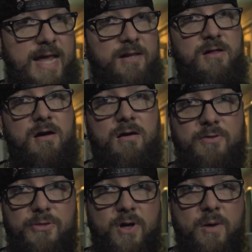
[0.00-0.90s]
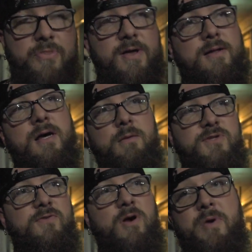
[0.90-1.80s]
analog thump that
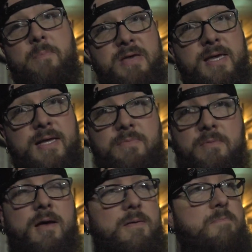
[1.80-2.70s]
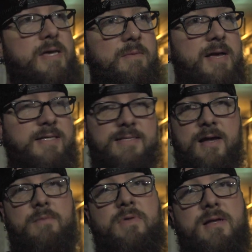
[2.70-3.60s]
comes from a big bass
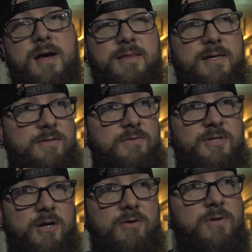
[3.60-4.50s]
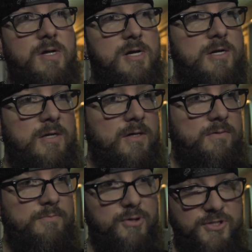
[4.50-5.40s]
amp, the kind that, you know,
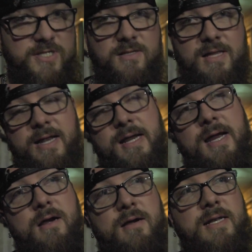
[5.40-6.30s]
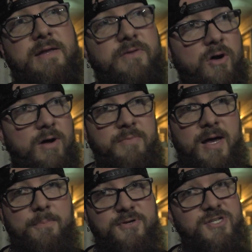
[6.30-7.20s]
pushes a lot of air. And even though I'm
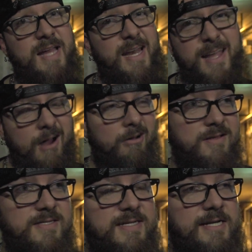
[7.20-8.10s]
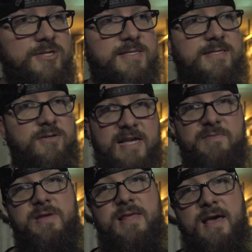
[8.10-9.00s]
not pushing any air on stage, it still
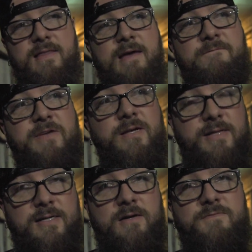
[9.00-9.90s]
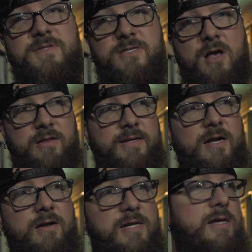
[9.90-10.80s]
gave me that feeling of
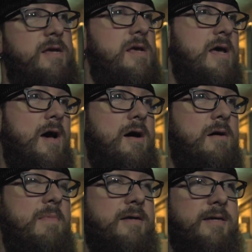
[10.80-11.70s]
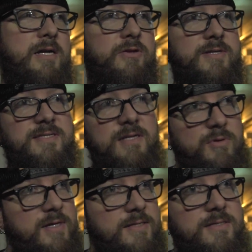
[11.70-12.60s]
solidarity. I could hear the
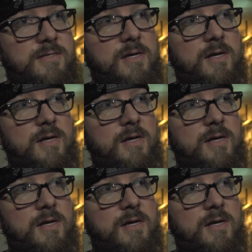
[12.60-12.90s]
sibilance